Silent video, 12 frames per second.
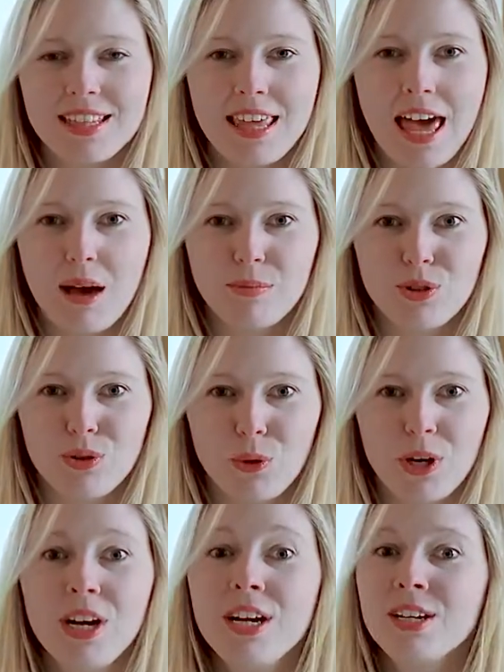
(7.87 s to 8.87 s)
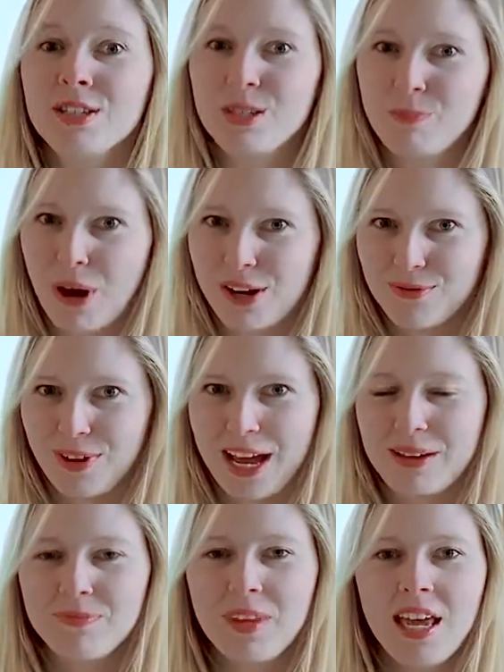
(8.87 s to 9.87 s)
to the App Store,
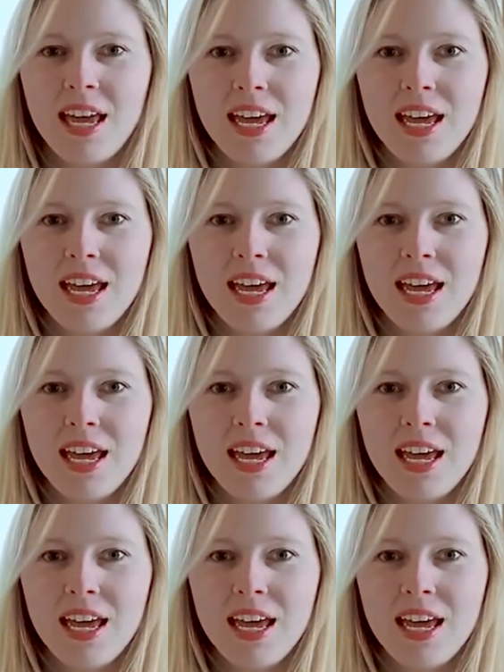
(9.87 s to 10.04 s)
Spotify.